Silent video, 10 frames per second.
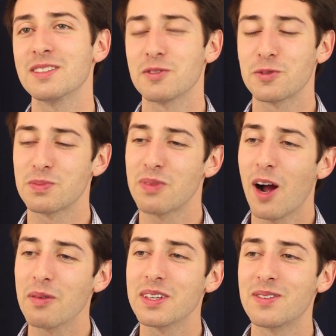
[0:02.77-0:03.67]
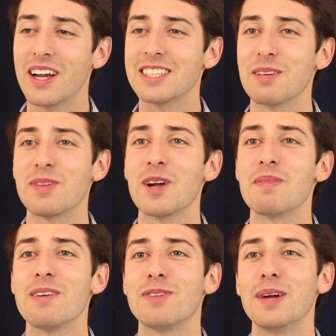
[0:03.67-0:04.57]
This probably ranks up there in
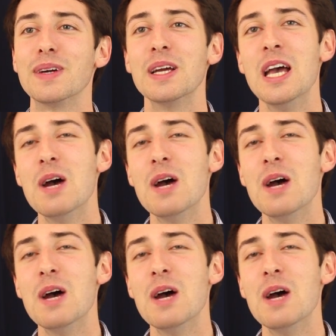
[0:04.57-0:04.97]
my favorite.